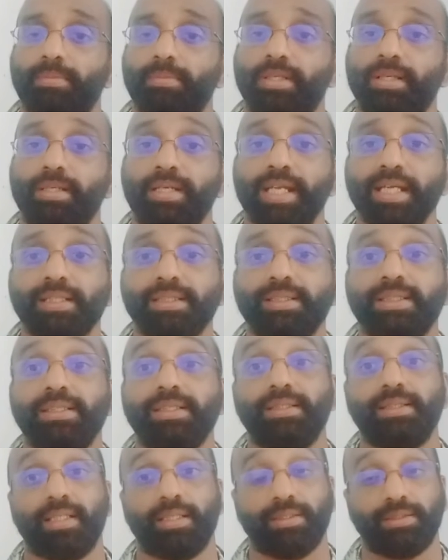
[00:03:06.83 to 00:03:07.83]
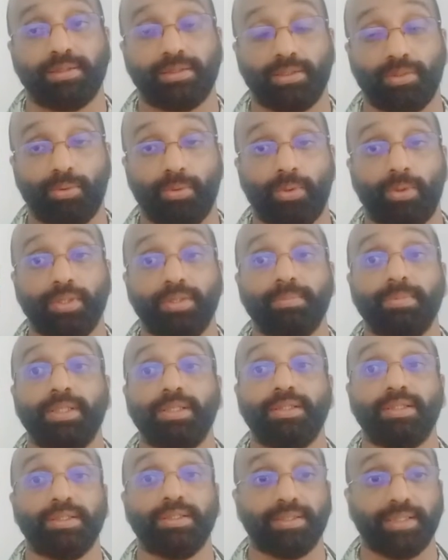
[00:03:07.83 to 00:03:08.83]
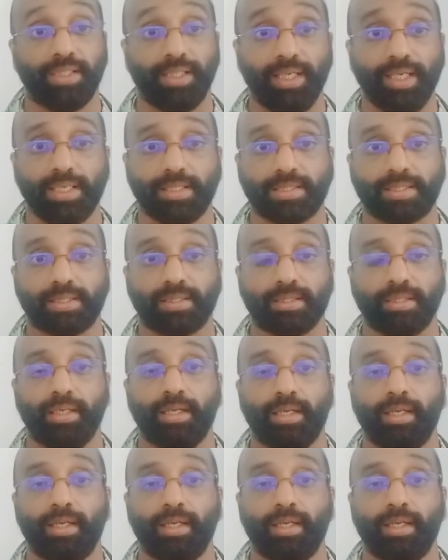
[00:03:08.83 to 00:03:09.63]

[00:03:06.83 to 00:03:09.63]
the next disaster or emergency hits,